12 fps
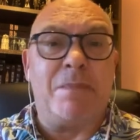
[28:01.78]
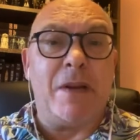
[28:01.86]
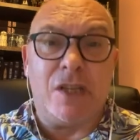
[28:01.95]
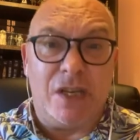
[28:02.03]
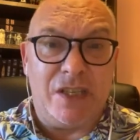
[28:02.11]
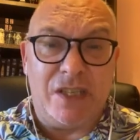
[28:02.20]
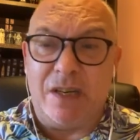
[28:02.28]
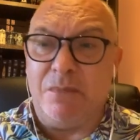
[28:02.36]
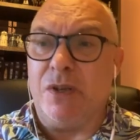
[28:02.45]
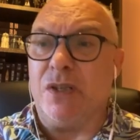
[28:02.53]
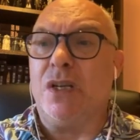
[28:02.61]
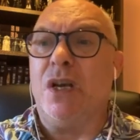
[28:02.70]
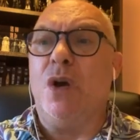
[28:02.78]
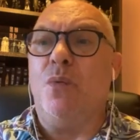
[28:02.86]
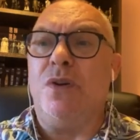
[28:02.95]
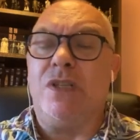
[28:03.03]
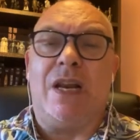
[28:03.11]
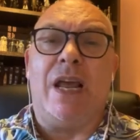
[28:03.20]
especially cinemas,
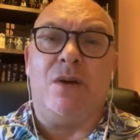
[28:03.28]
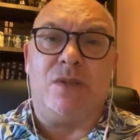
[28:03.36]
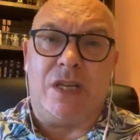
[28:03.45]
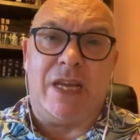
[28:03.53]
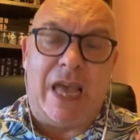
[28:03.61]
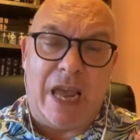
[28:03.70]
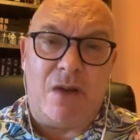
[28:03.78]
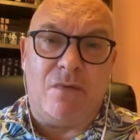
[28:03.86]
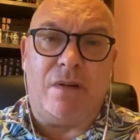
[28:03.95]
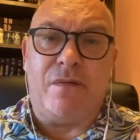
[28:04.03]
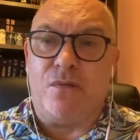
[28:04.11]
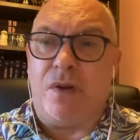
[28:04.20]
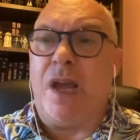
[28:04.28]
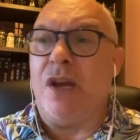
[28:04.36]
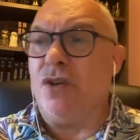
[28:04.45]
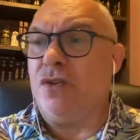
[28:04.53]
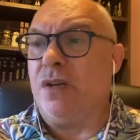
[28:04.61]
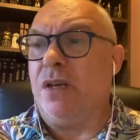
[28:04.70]
which allows a carer free
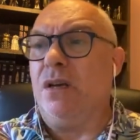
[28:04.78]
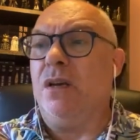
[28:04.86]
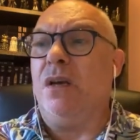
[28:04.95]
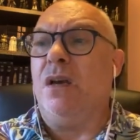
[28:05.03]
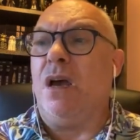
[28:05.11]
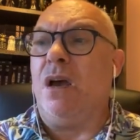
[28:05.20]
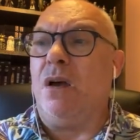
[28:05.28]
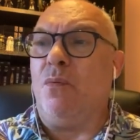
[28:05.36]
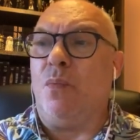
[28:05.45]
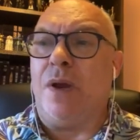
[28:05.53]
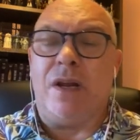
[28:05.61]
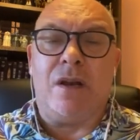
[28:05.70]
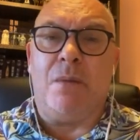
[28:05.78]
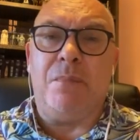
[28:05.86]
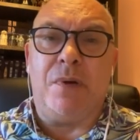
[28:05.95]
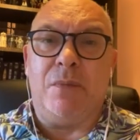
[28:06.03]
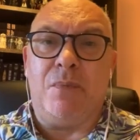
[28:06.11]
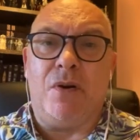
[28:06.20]
entry when
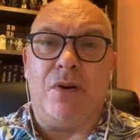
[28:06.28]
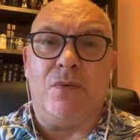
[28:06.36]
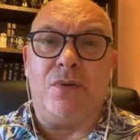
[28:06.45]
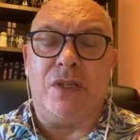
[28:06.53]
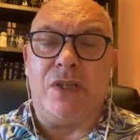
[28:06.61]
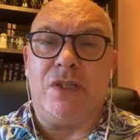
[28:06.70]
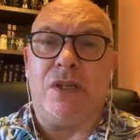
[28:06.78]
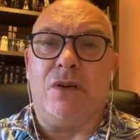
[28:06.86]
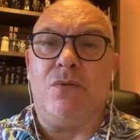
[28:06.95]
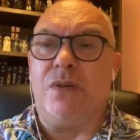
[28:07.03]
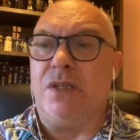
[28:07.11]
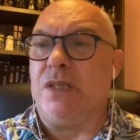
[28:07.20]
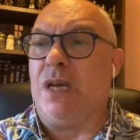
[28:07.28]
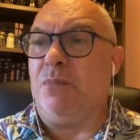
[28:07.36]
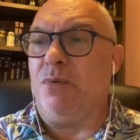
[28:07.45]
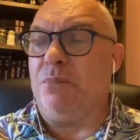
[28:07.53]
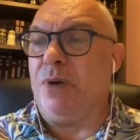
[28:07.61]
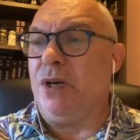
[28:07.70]
accompanied by an autistic or
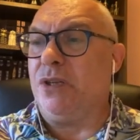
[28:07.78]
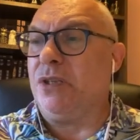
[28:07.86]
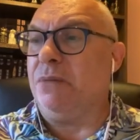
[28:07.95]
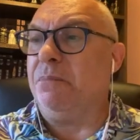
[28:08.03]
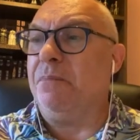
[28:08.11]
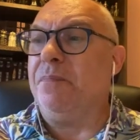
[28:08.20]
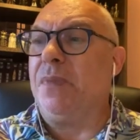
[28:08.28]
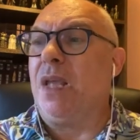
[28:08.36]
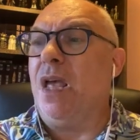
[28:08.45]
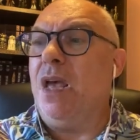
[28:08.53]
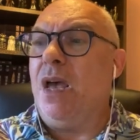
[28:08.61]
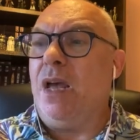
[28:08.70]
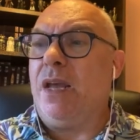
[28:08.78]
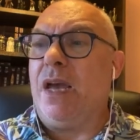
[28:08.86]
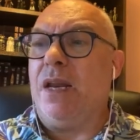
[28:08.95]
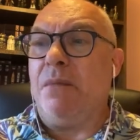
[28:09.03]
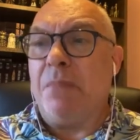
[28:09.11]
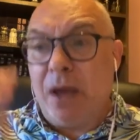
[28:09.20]
disabled person.
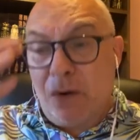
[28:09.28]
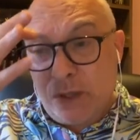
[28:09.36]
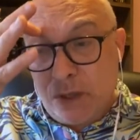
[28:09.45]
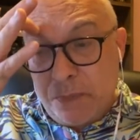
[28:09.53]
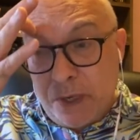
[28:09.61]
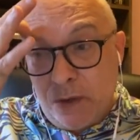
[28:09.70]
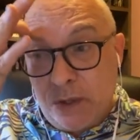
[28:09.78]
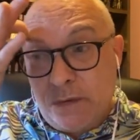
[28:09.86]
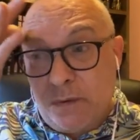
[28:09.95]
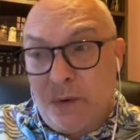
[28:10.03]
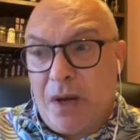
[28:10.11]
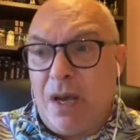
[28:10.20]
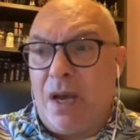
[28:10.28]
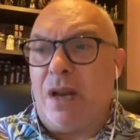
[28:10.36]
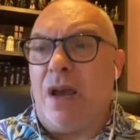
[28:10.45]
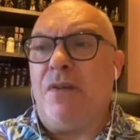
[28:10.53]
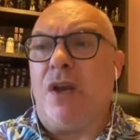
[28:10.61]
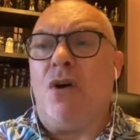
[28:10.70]
Again, it may also be useful
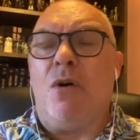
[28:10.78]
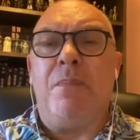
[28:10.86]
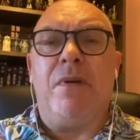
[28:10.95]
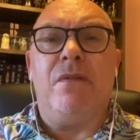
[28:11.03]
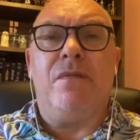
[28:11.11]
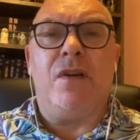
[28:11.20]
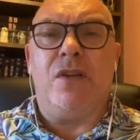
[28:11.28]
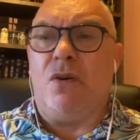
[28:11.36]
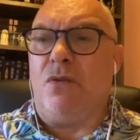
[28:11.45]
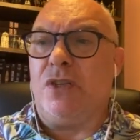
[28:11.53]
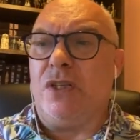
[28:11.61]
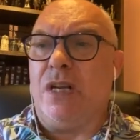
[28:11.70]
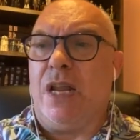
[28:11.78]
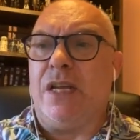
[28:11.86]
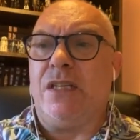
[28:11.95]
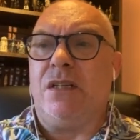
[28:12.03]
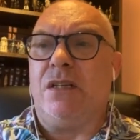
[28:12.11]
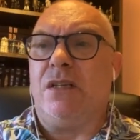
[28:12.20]
to have a copy of a doctor's
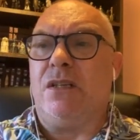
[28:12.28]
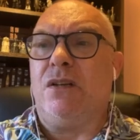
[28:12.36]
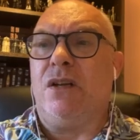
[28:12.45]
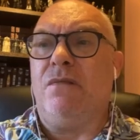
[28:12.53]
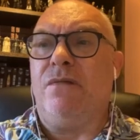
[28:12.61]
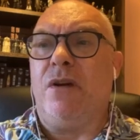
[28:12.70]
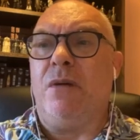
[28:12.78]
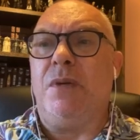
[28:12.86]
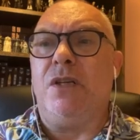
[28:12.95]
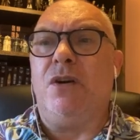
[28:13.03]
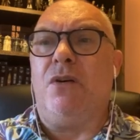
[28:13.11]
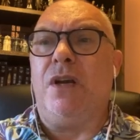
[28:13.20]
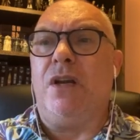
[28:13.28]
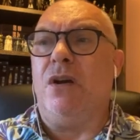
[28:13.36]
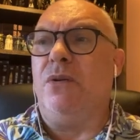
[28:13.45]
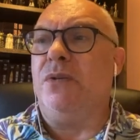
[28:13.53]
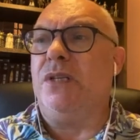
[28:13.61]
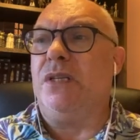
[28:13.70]
letter confirming
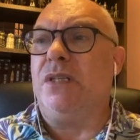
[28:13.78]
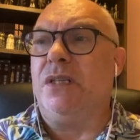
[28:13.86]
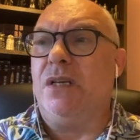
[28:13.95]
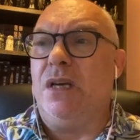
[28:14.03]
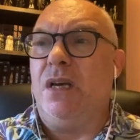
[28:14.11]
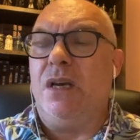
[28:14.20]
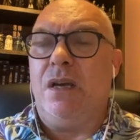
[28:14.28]
diagnosis.